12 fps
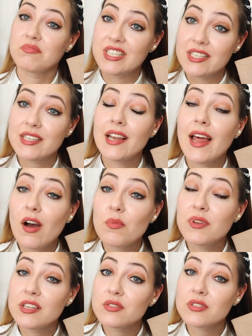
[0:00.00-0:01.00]
did allow
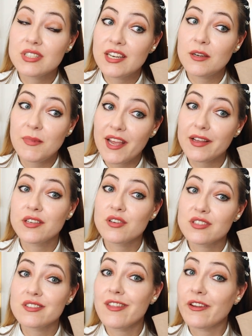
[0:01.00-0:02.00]
me to send it back
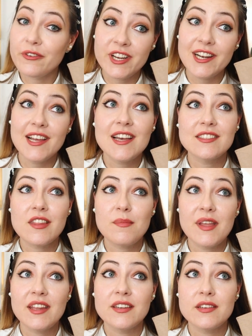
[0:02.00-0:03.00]
because they realized they
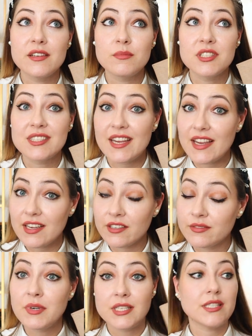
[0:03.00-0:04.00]
made a mistake.
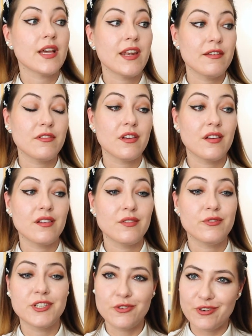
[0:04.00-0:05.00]
But I never
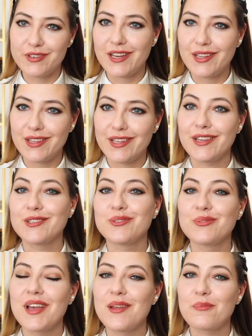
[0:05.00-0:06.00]
returned anything
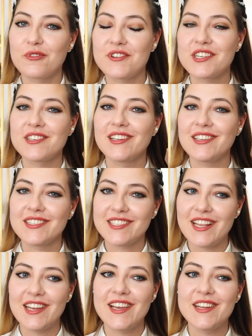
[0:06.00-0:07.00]
to a professional
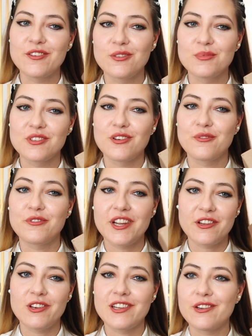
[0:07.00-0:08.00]
seller in terms of
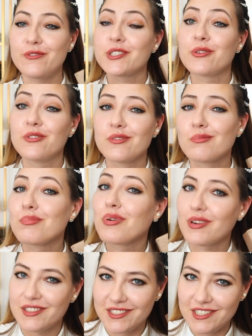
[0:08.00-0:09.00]
regular return
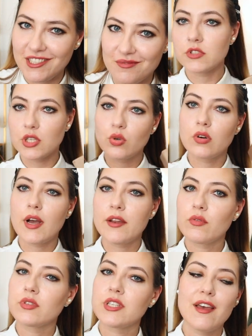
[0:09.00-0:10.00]
policy. So I
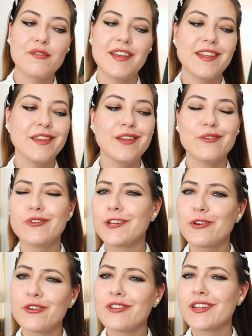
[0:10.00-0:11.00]
don't have any
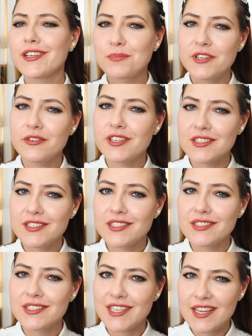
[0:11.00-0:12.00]
return
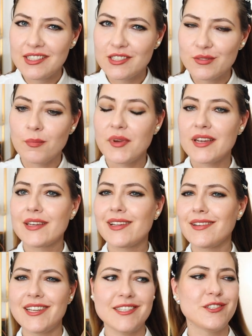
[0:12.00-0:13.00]
experiences yet, but
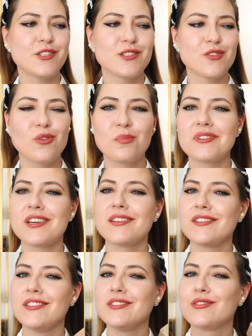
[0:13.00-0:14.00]
let's just hope
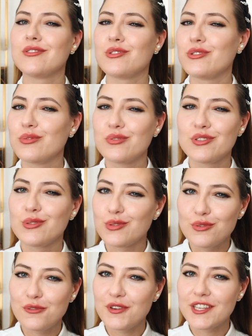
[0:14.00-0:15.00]
that these shoes
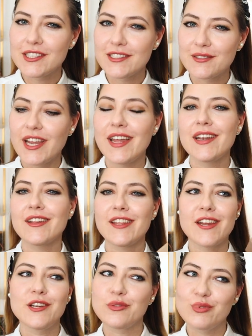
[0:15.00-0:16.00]
do fit and
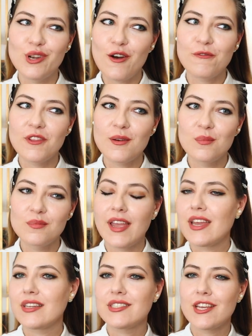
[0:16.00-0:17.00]
that I do love them
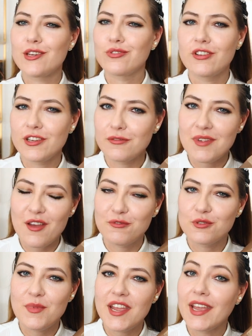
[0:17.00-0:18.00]
and I do not even have
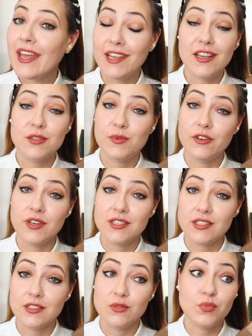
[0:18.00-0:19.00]
to make any
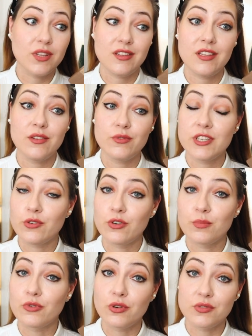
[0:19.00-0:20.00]
experiences with the
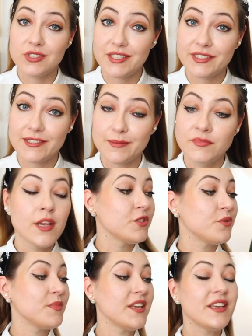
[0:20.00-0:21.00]
return process.
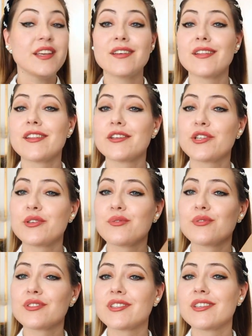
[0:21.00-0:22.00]
To me, the
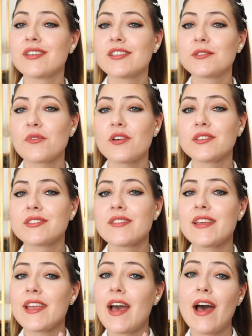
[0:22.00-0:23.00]
shoes in this box,
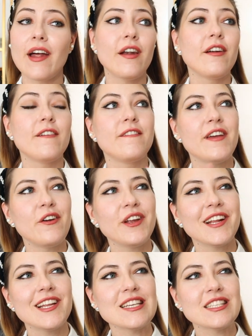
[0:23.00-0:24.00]
they are very
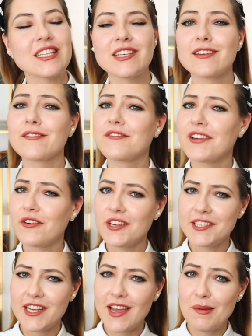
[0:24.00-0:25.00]
classic, very
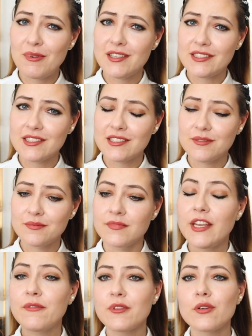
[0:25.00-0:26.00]
timeless.
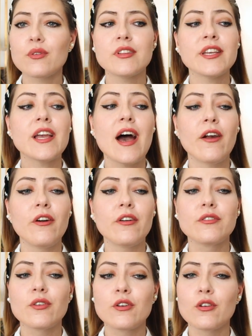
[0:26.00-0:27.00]
Even though they are
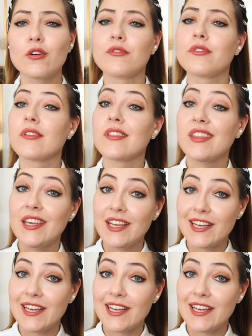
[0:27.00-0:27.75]
none of the